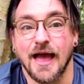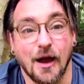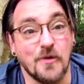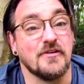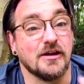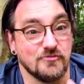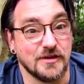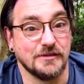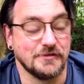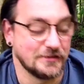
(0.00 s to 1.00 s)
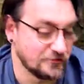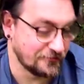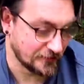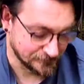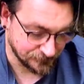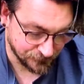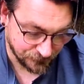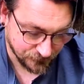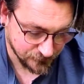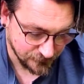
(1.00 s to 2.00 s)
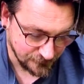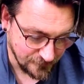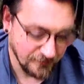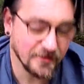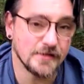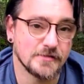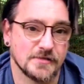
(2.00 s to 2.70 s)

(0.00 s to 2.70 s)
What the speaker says: However, really, really good for you. This,